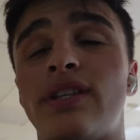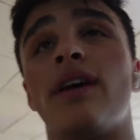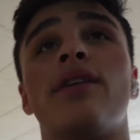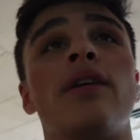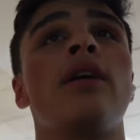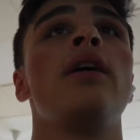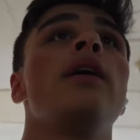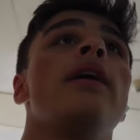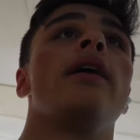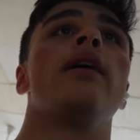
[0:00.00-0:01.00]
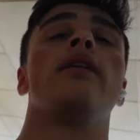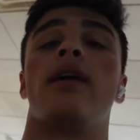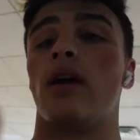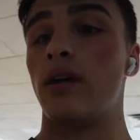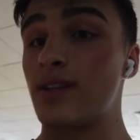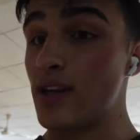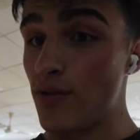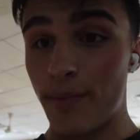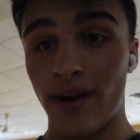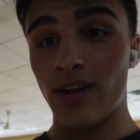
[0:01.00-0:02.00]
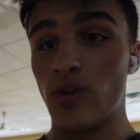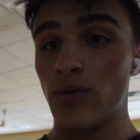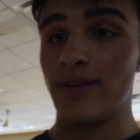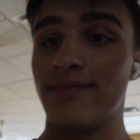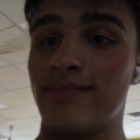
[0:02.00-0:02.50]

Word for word: together, and yeah, let's get right back into it.